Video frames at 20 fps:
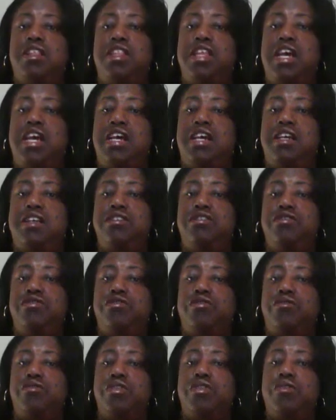that
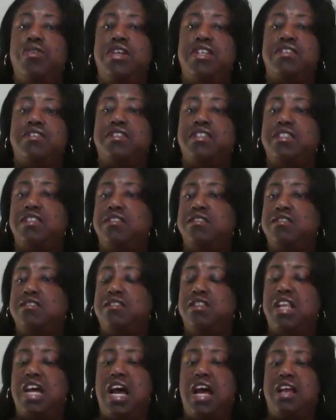you're requesting to
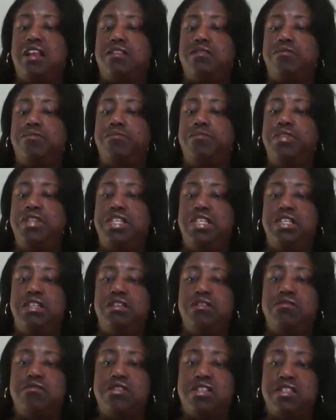not
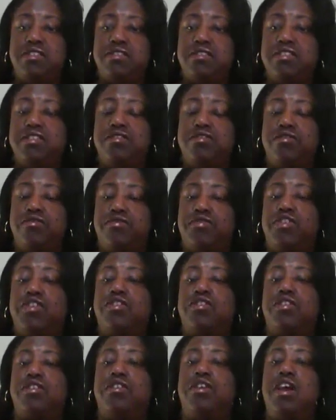be considered
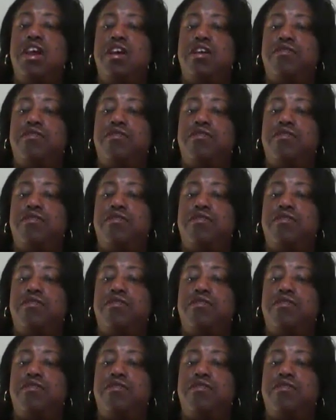further